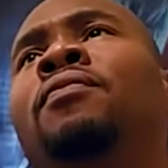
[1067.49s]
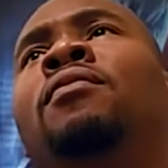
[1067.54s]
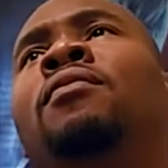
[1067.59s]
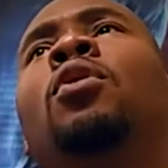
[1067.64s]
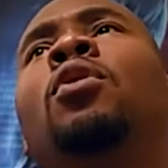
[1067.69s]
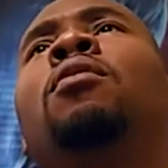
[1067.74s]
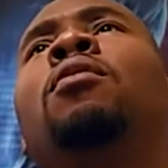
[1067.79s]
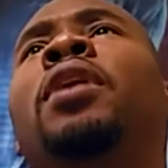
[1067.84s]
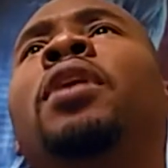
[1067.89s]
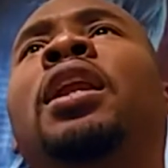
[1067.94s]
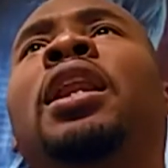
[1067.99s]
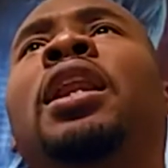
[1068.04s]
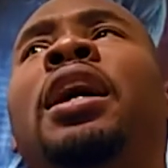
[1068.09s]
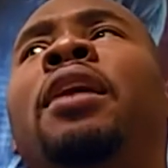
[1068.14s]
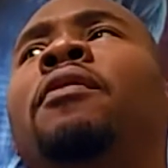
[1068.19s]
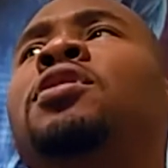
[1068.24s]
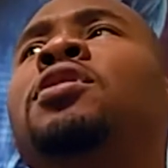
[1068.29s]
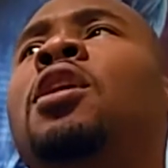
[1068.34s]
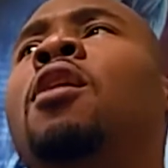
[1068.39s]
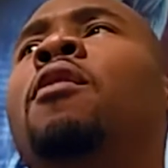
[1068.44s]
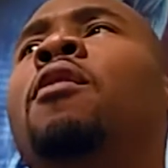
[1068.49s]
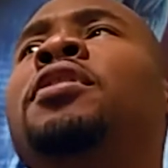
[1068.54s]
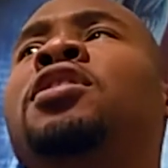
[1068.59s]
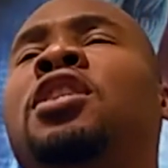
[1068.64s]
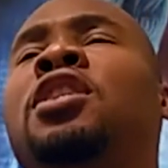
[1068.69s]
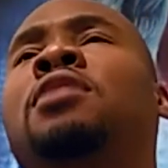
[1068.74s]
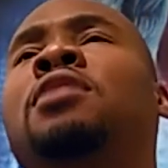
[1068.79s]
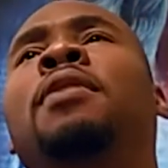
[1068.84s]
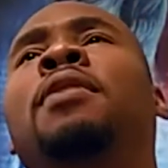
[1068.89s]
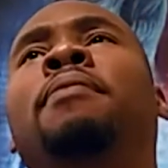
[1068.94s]
But really, it was always
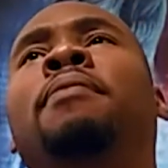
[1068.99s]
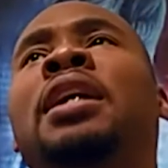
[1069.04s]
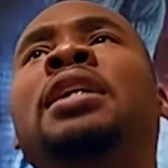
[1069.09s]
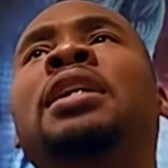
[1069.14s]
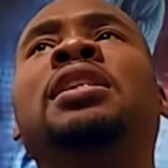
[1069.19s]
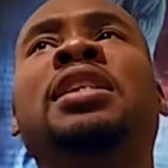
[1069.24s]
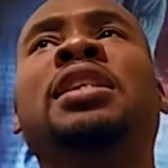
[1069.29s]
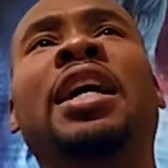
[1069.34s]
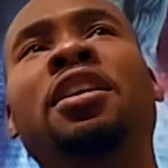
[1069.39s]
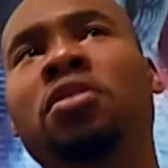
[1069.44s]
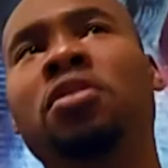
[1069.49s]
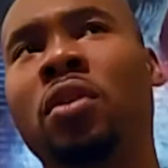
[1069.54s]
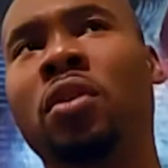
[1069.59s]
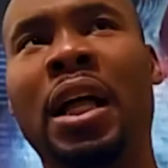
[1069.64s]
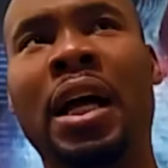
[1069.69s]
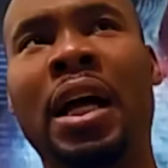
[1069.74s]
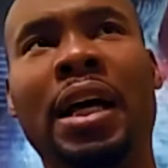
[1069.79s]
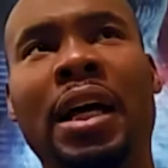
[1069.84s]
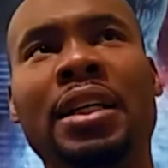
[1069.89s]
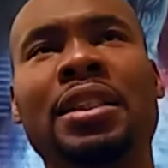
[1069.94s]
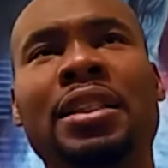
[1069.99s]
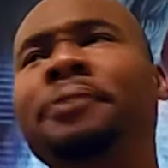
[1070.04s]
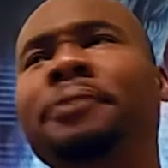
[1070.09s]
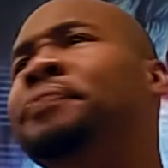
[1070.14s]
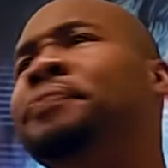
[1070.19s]
just me being sexualized.